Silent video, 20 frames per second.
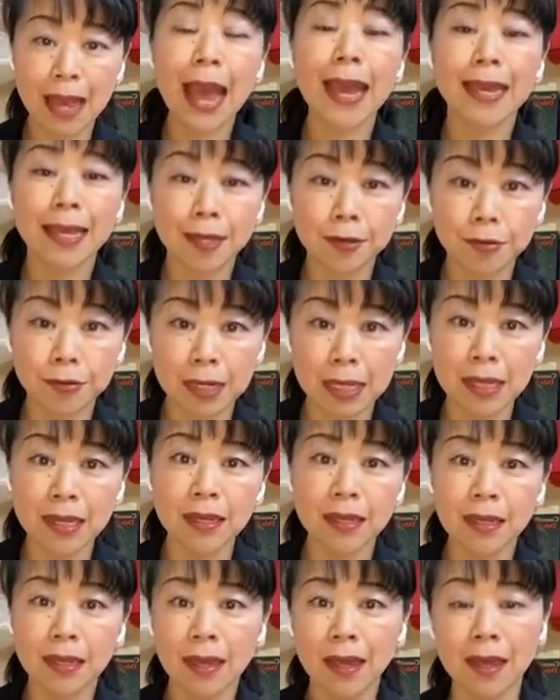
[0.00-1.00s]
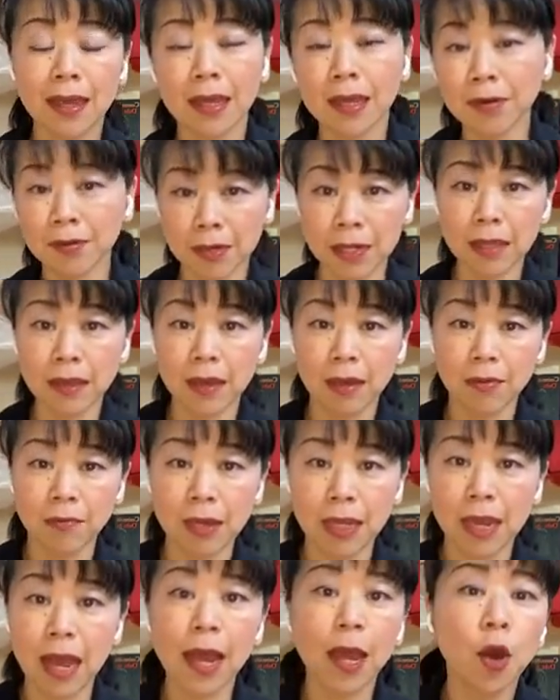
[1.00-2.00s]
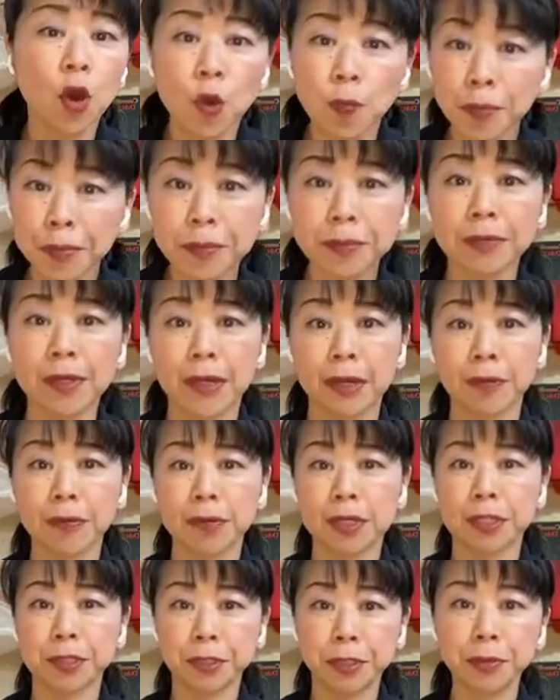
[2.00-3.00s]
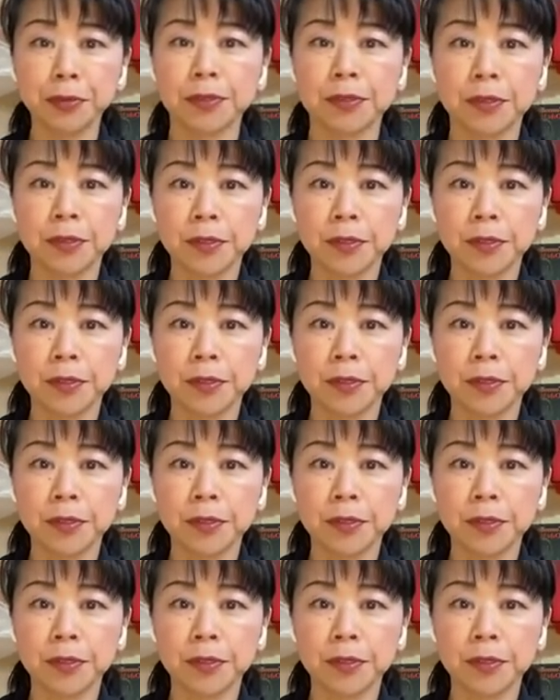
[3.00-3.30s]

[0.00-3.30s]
I agree that way. I hope you agree too,